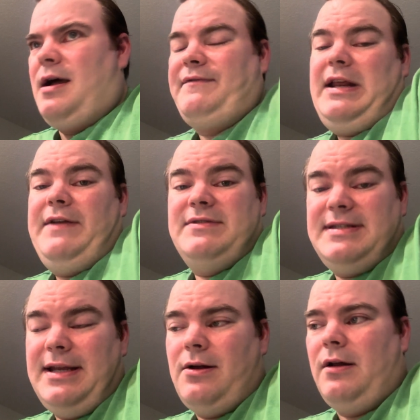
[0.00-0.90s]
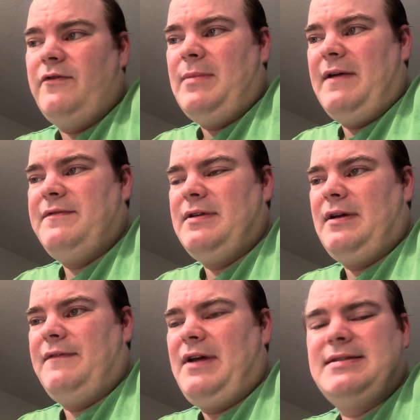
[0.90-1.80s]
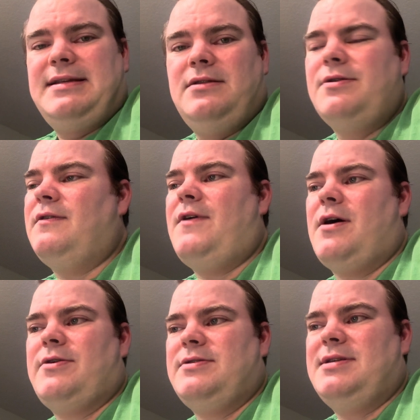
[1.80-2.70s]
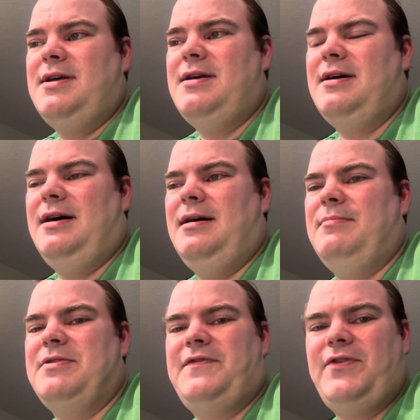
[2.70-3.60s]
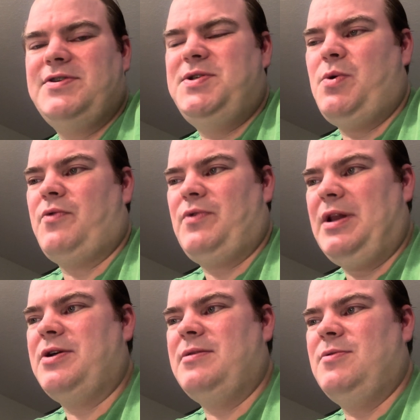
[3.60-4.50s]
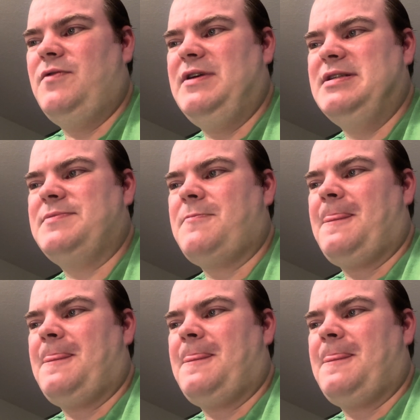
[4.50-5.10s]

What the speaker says: I've not even seen all of them. I've not seen Little Fockers, but the first two are really good movies.